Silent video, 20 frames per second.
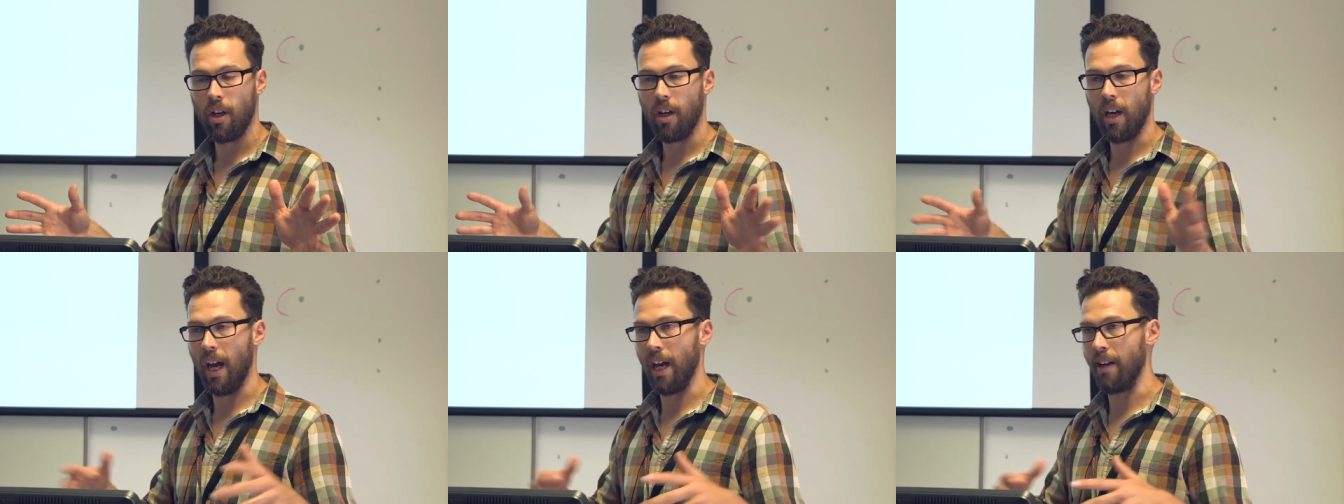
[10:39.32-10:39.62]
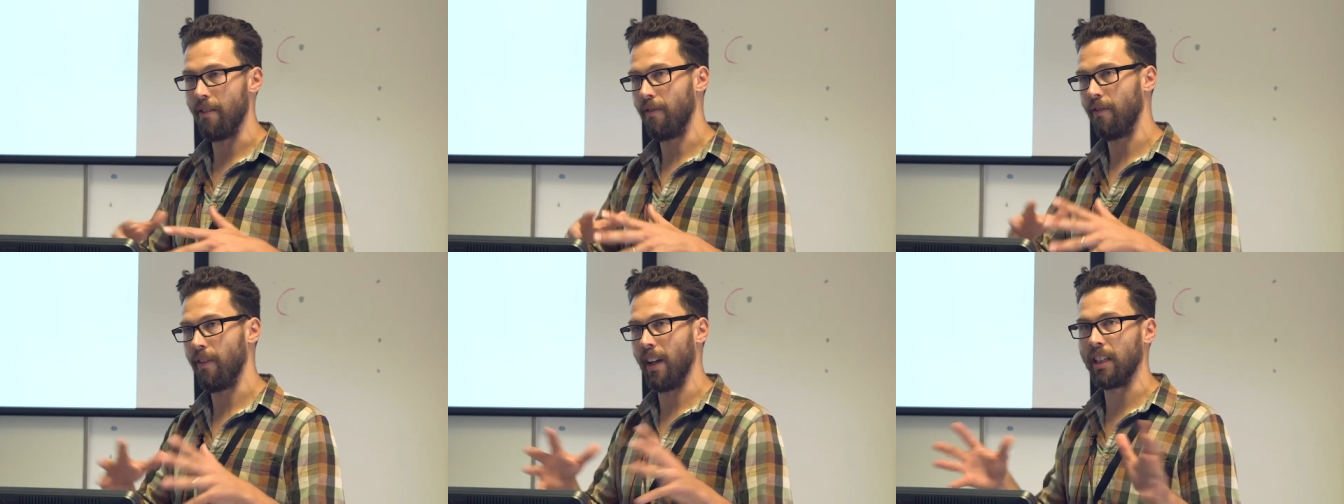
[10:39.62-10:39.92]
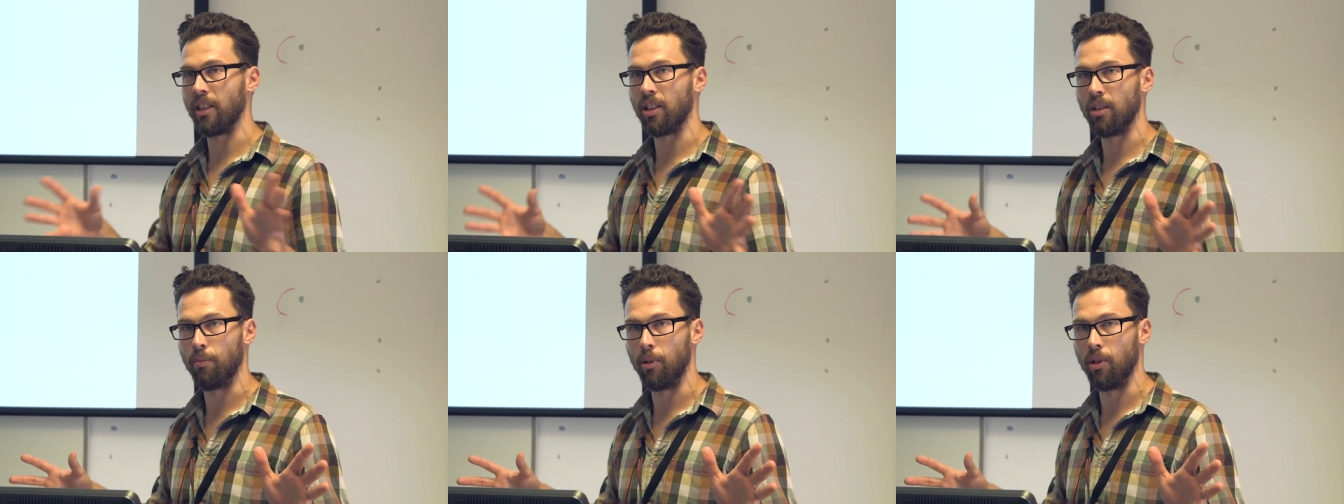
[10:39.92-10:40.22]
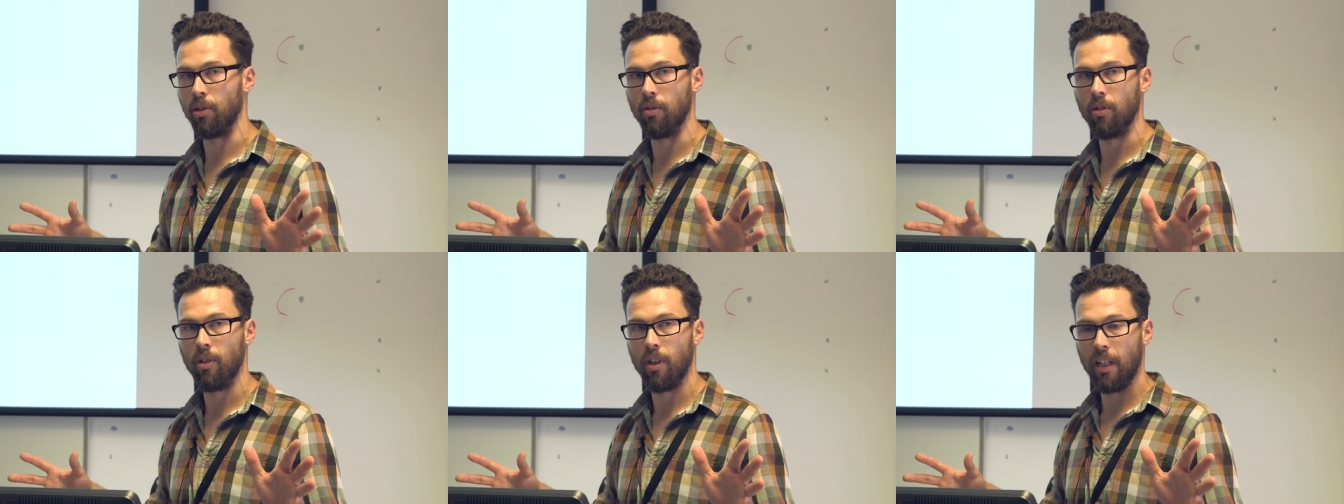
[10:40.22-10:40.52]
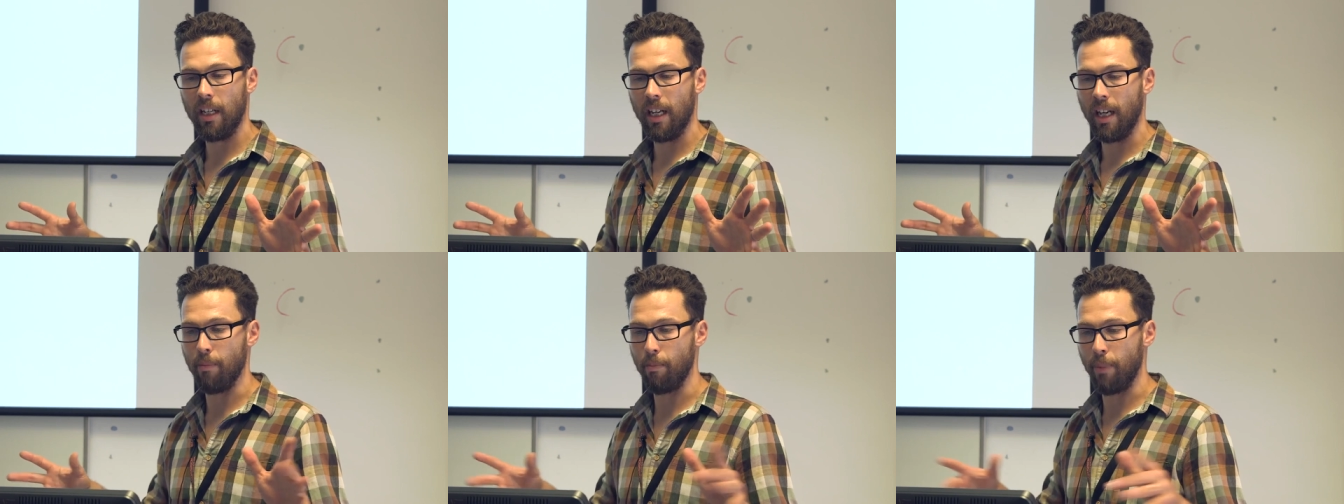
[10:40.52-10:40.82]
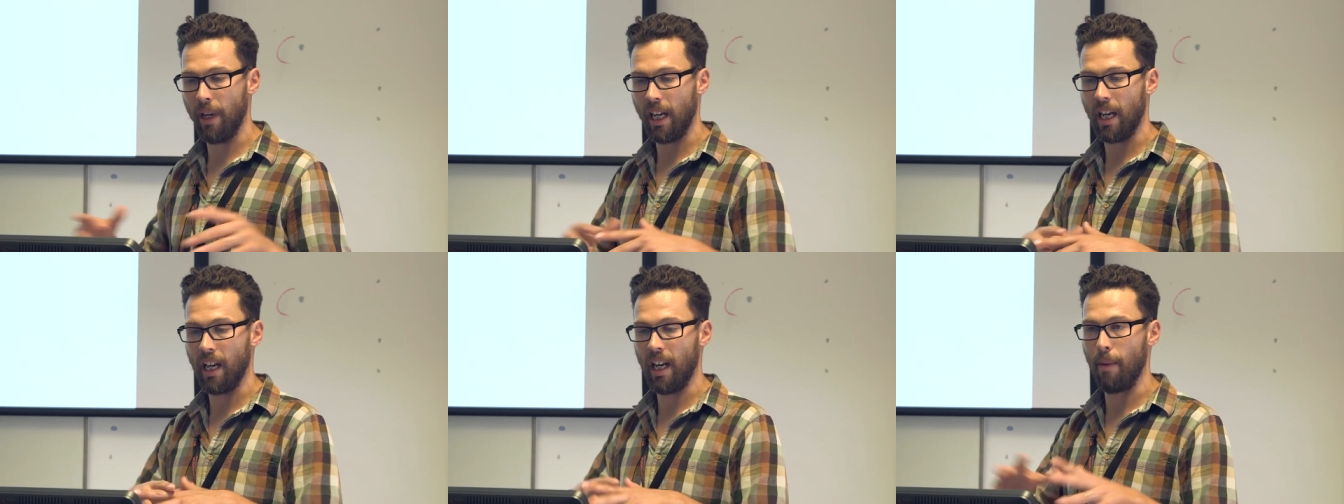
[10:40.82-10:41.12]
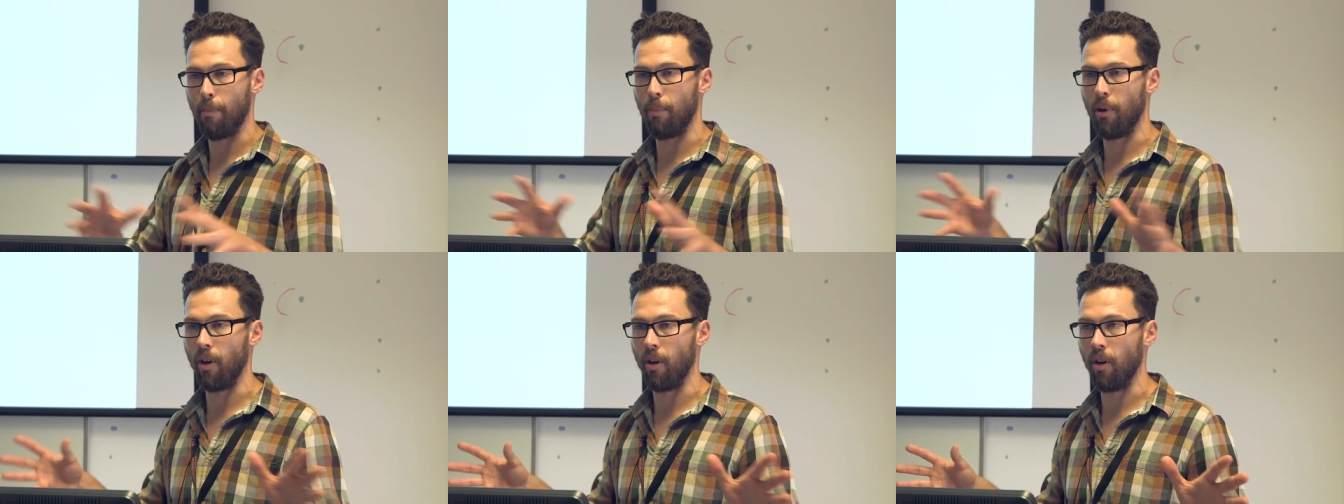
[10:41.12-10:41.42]
and flexible and picking
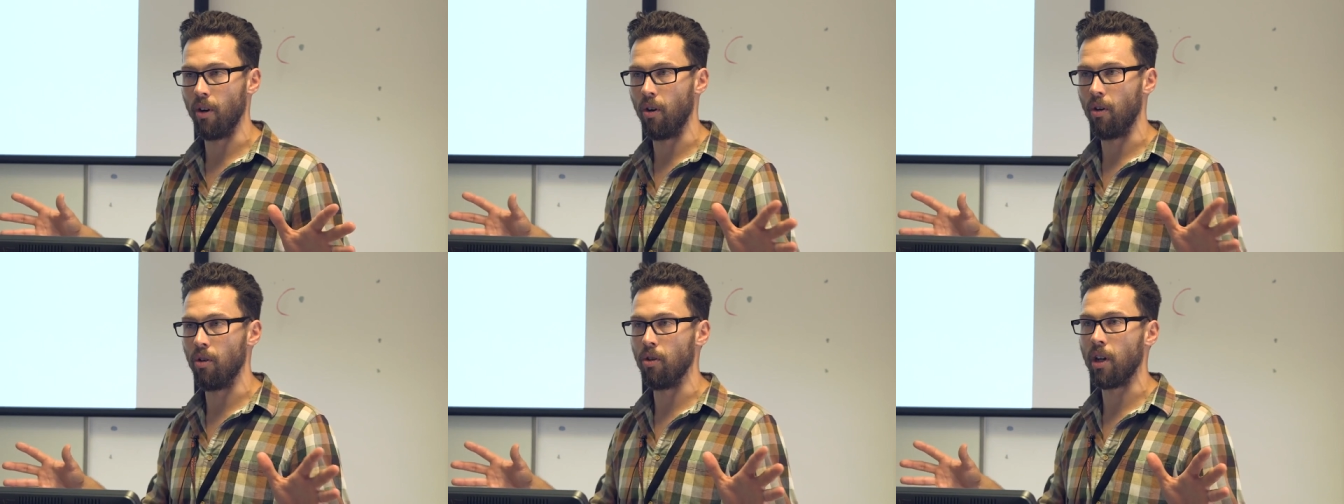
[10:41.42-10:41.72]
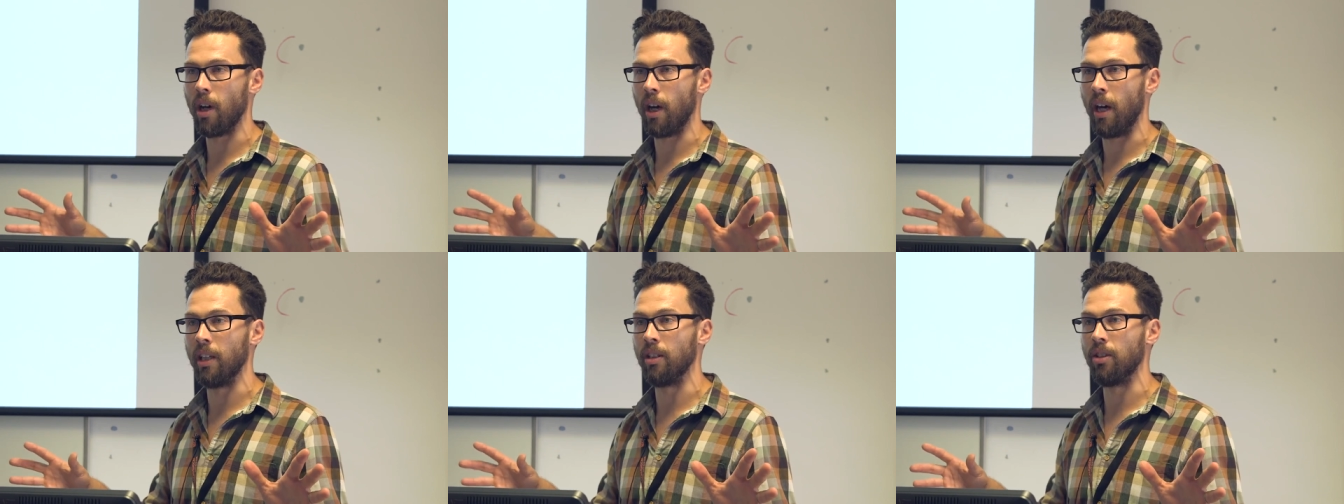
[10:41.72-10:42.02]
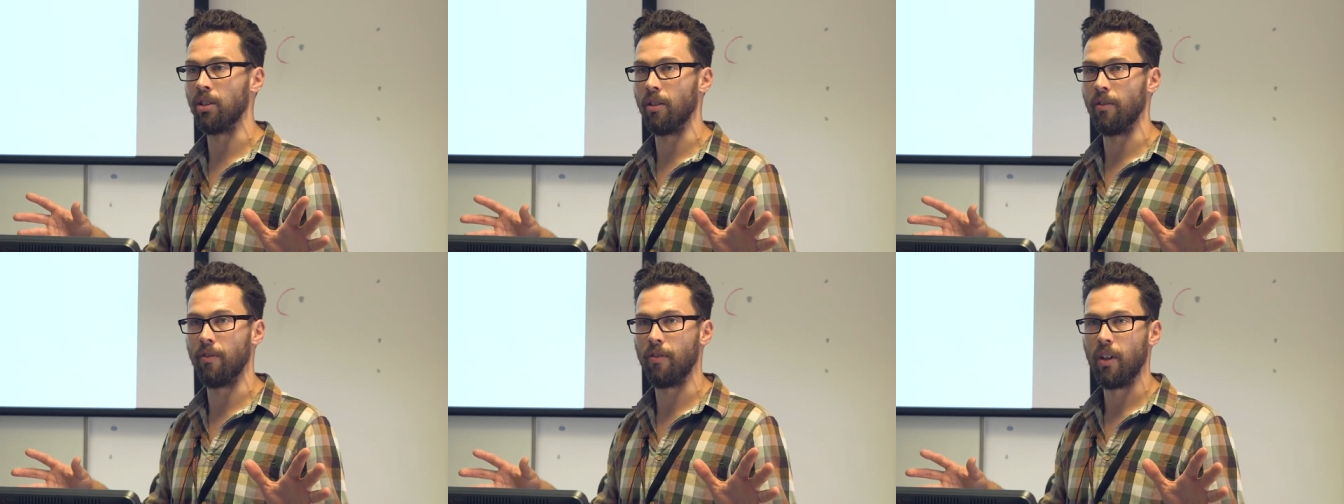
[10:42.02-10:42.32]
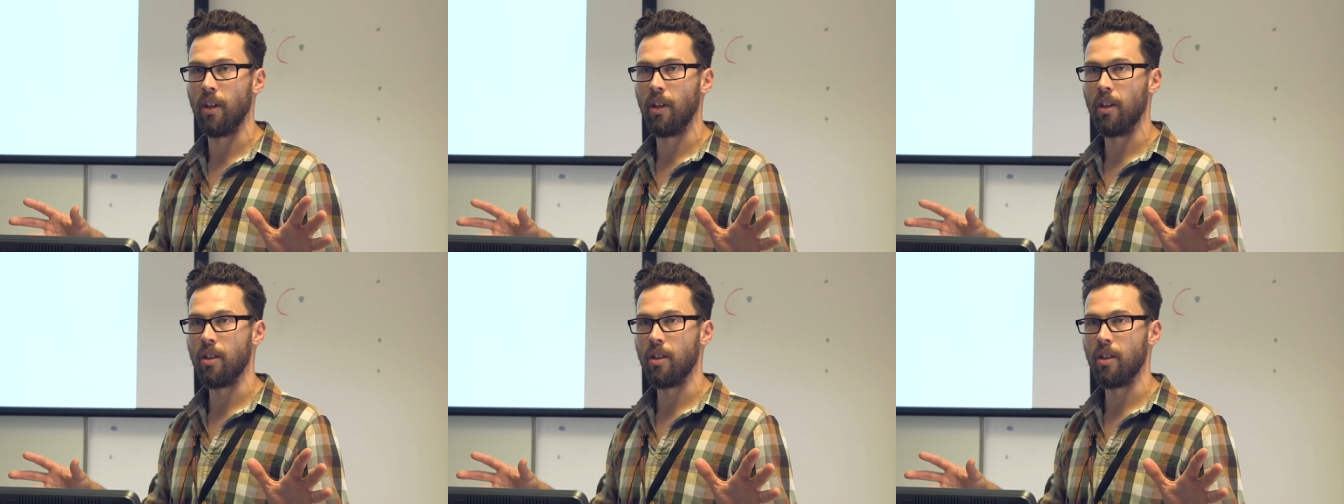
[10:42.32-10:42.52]
up on all kinds of